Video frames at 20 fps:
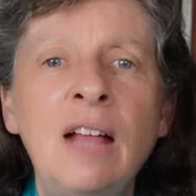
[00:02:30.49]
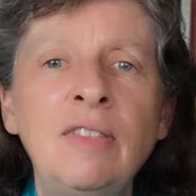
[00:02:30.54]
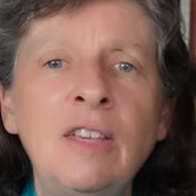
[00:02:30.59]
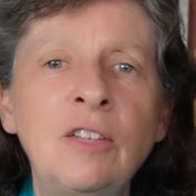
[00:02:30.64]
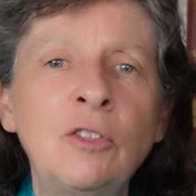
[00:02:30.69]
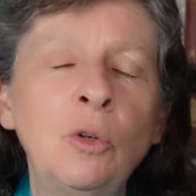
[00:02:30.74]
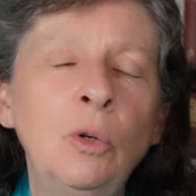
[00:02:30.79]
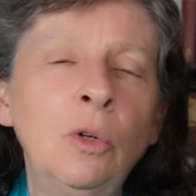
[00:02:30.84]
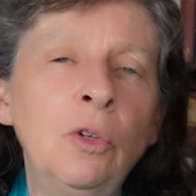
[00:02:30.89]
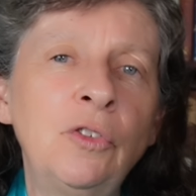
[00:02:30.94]

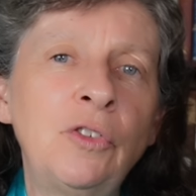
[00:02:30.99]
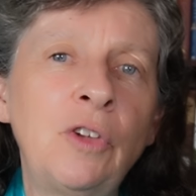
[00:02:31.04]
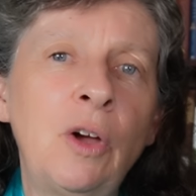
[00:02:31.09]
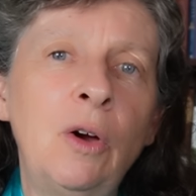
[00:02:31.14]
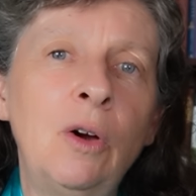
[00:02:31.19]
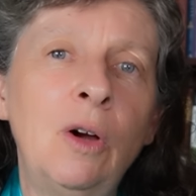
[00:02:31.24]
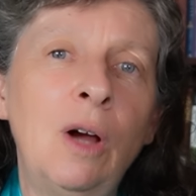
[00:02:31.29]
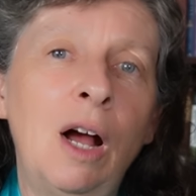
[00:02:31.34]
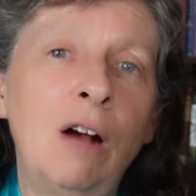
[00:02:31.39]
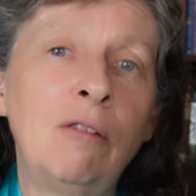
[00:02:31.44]
There's
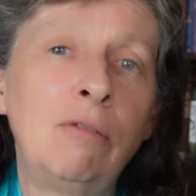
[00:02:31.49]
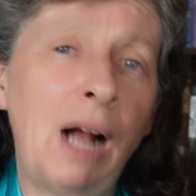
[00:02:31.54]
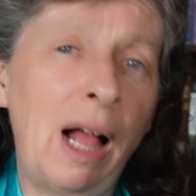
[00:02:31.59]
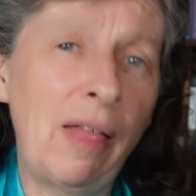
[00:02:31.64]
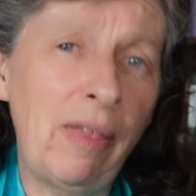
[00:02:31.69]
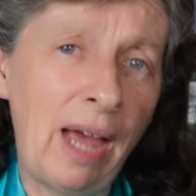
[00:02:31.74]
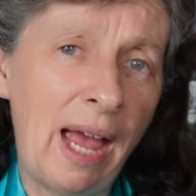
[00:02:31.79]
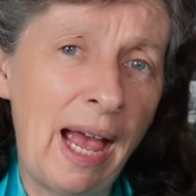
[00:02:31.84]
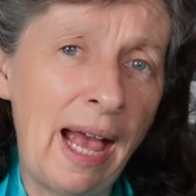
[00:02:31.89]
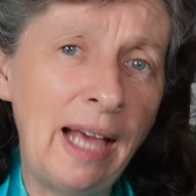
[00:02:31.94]
also a
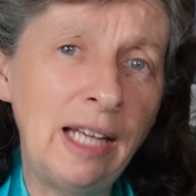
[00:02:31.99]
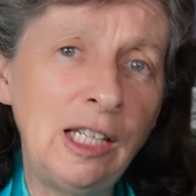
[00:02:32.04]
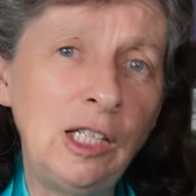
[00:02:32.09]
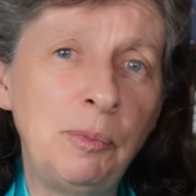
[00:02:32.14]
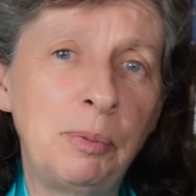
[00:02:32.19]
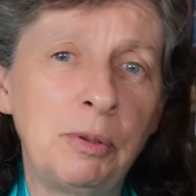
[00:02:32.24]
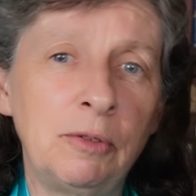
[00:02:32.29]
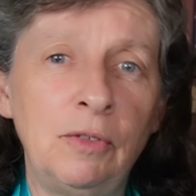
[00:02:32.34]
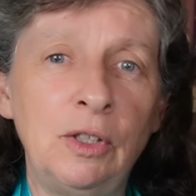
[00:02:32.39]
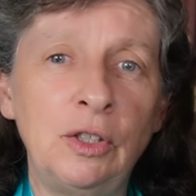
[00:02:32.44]
rather
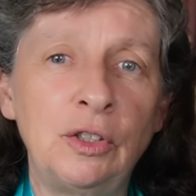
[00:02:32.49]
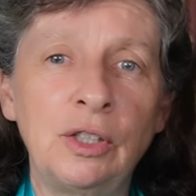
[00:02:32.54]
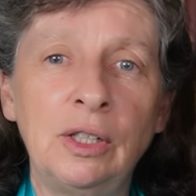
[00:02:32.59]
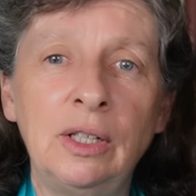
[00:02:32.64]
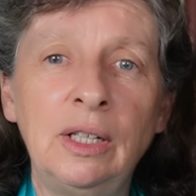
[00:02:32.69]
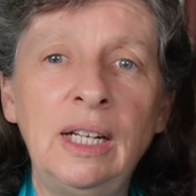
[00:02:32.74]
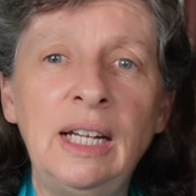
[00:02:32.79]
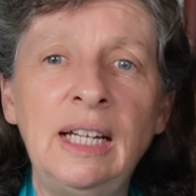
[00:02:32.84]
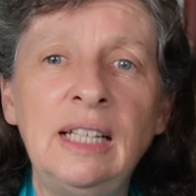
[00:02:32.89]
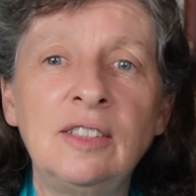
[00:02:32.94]
handy
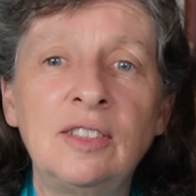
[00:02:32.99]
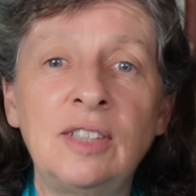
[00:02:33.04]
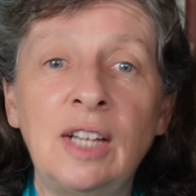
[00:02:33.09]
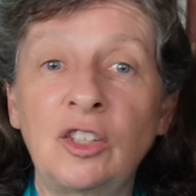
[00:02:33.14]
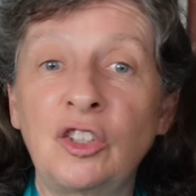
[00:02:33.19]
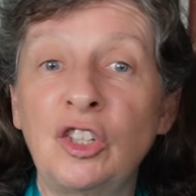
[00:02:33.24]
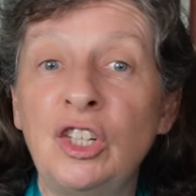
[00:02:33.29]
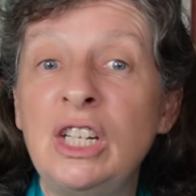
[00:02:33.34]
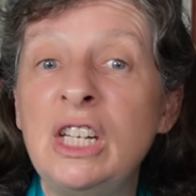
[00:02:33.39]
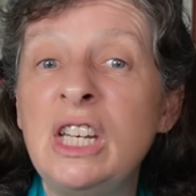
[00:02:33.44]
provision in
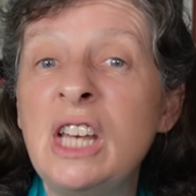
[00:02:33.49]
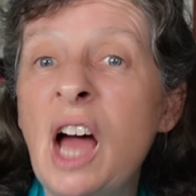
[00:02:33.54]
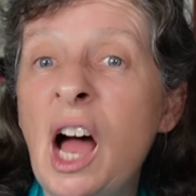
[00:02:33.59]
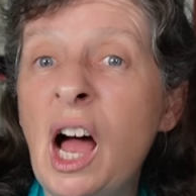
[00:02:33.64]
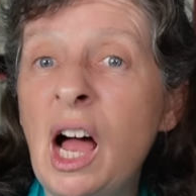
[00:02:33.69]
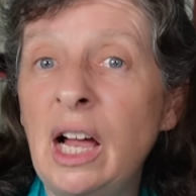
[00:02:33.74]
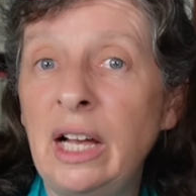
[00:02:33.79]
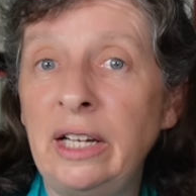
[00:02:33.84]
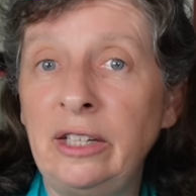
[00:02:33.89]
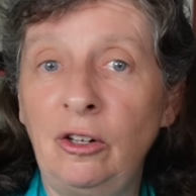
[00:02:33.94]
Section
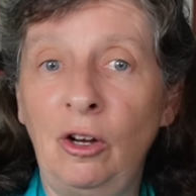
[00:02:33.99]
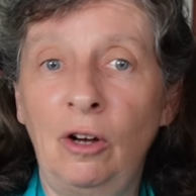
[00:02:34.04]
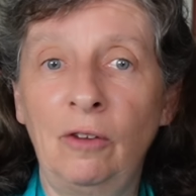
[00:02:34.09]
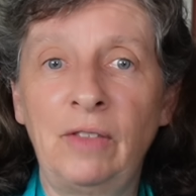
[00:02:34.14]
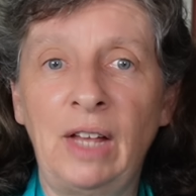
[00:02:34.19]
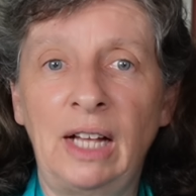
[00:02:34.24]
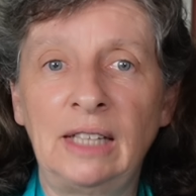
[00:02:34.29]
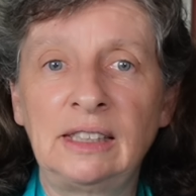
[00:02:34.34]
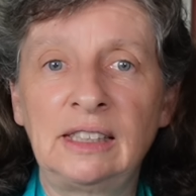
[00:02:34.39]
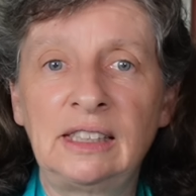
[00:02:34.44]
9
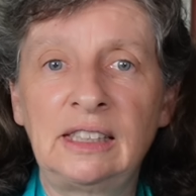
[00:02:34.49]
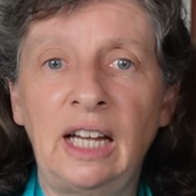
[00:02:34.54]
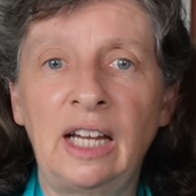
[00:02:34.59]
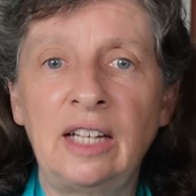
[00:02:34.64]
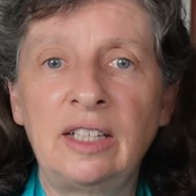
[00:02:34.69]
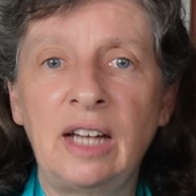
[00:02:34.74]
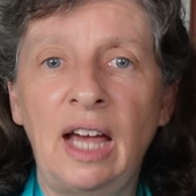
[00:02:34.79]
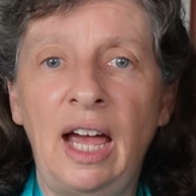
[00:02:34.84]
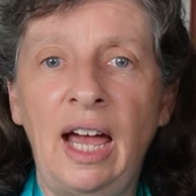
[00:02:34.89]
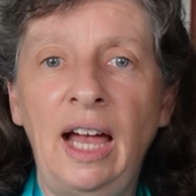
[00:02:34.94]
of that
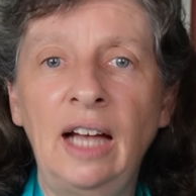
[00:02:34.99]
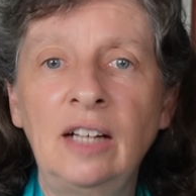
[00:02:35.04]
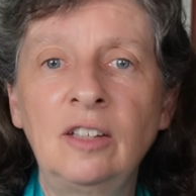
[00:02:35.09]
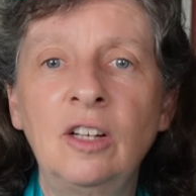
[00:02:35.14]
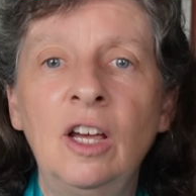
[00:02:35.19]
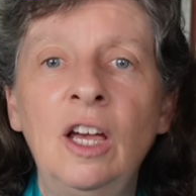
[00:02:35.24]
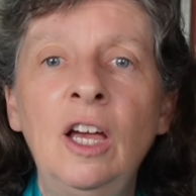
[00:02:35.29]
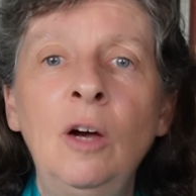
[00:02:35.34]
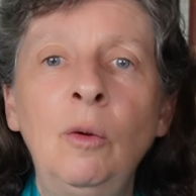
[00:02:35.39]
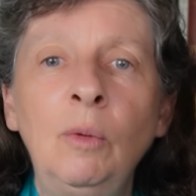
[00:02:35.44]
State Act,